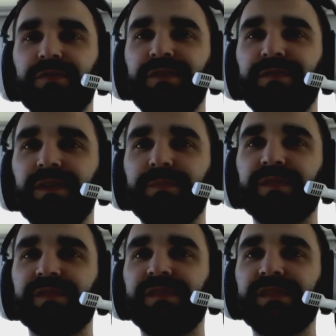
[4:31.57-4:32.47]

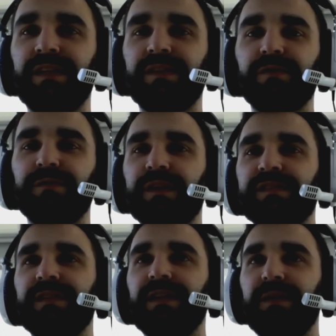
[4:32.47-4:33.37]
developers decided to
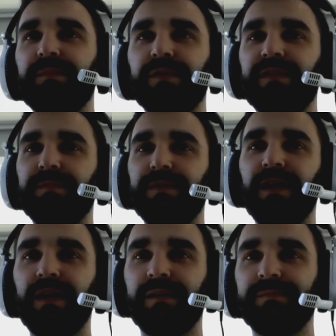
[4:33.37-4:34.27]
fix a typo in the
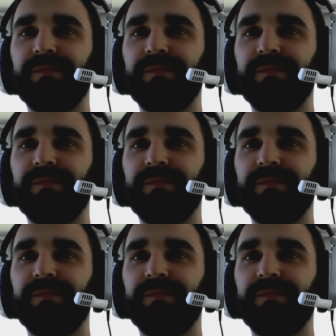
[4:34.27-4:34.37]
API.